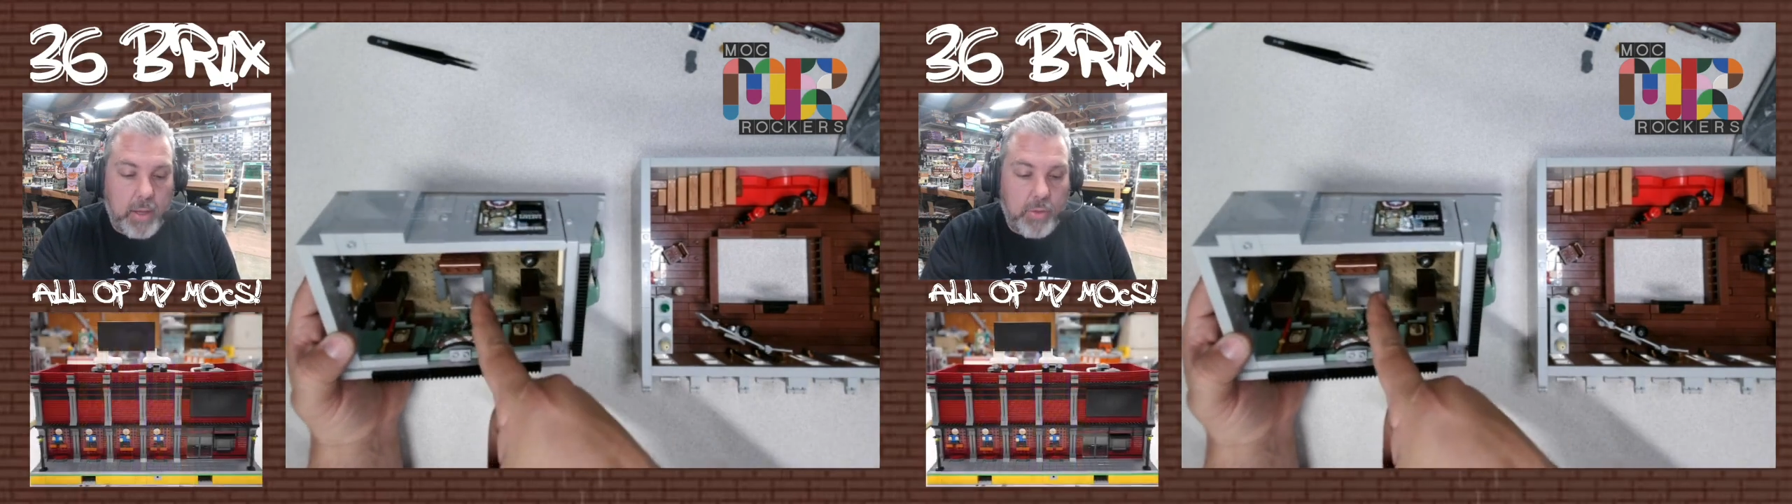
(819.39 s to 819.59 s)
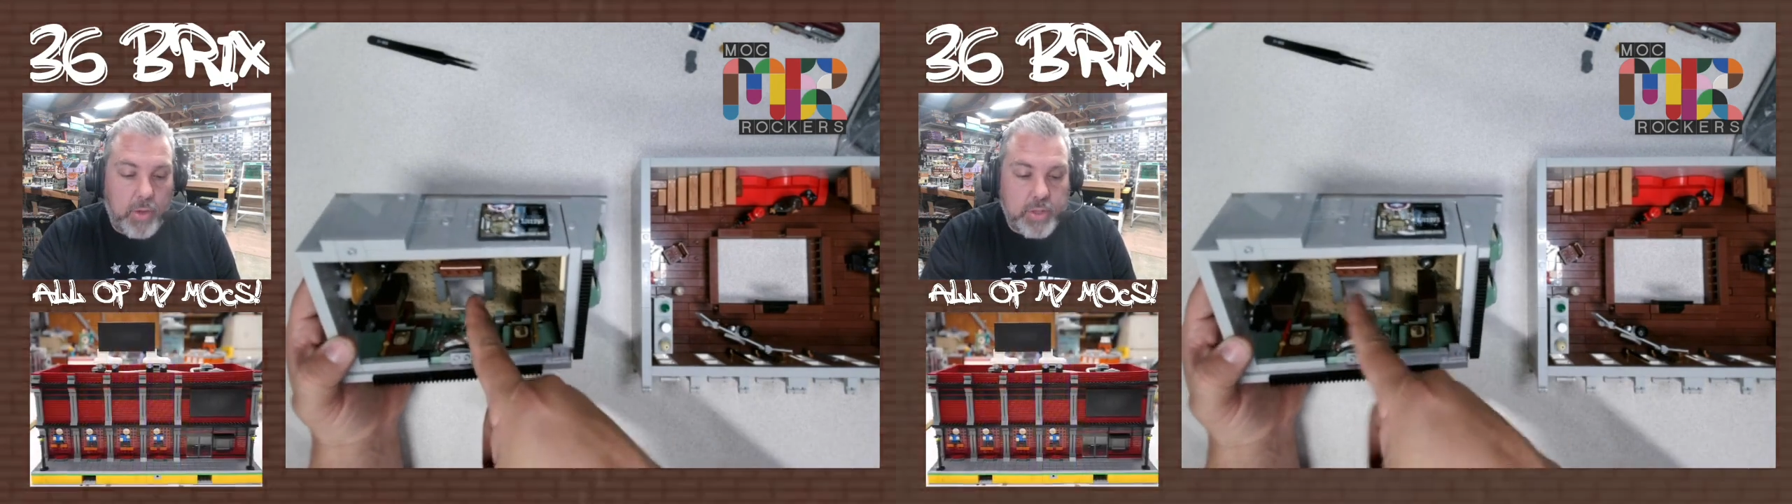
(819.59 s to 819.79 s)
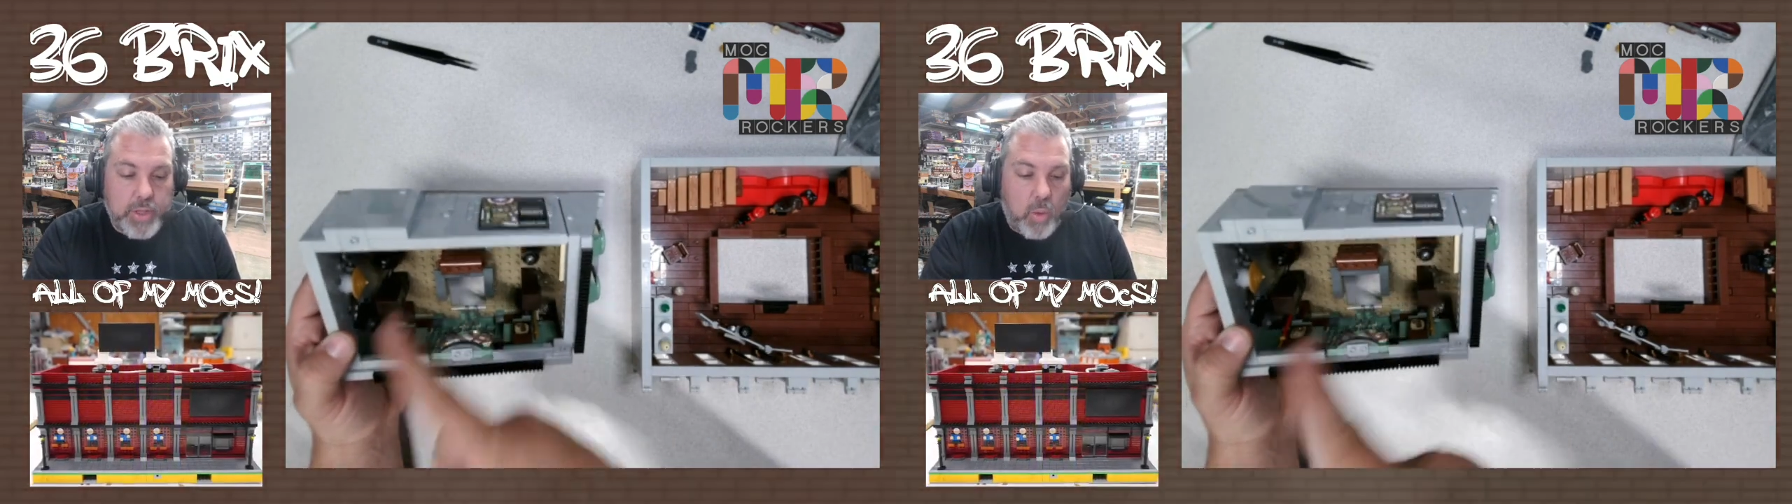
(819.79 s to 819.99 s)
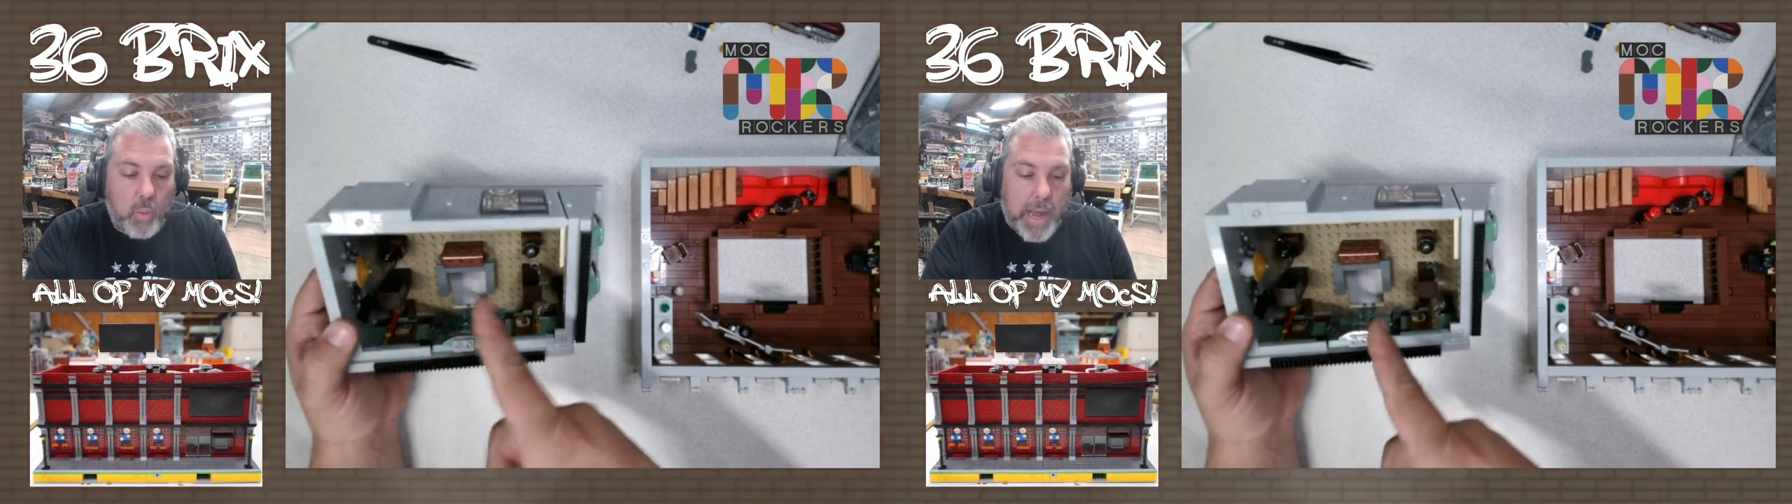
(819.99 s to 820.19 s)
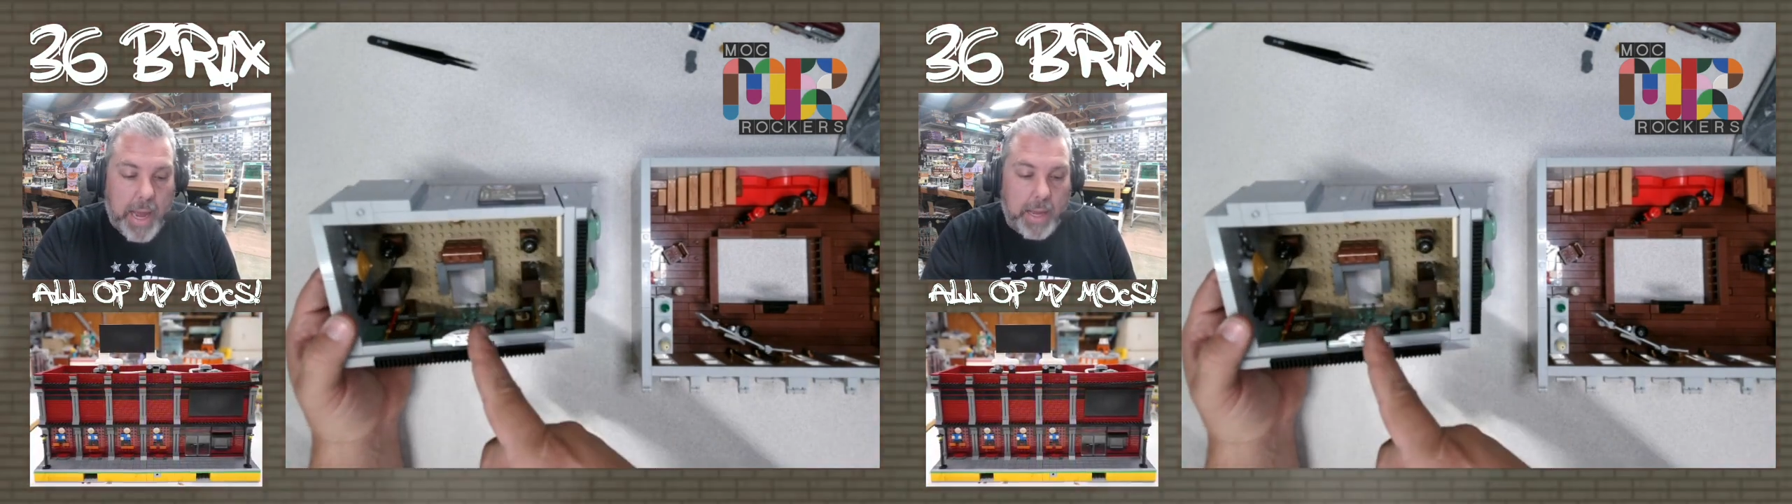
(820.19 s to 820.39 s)
there's no
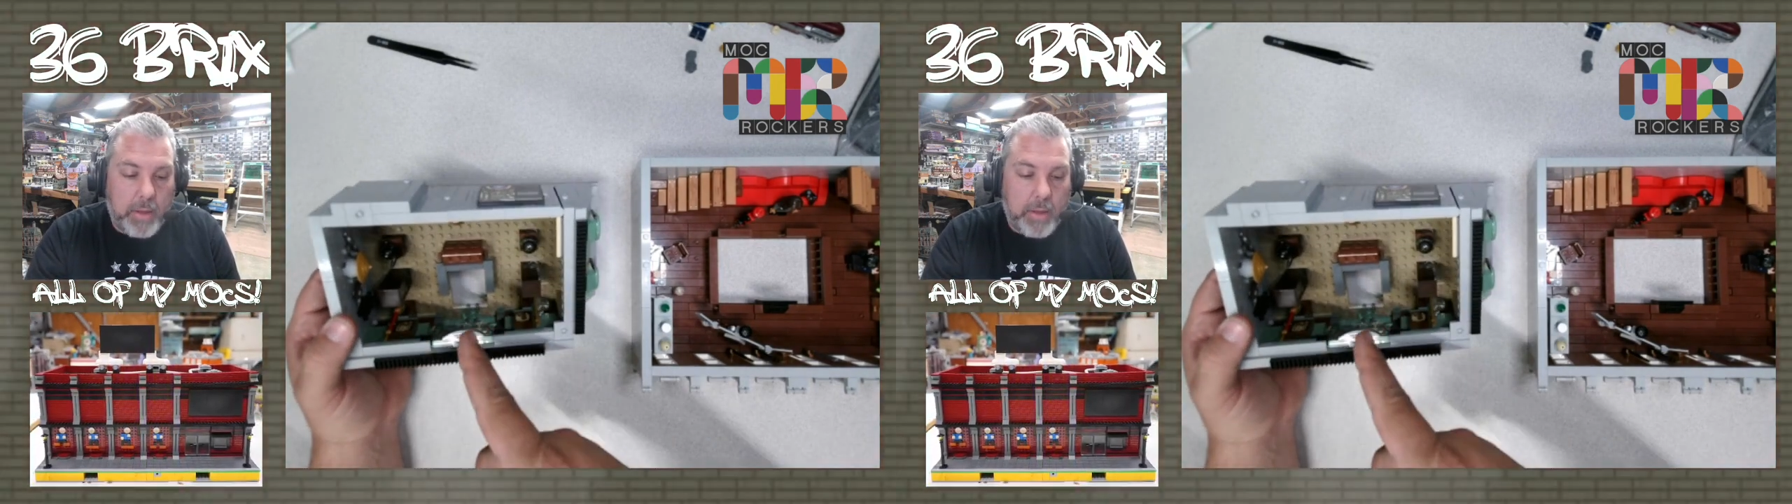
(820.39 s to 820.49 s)
way,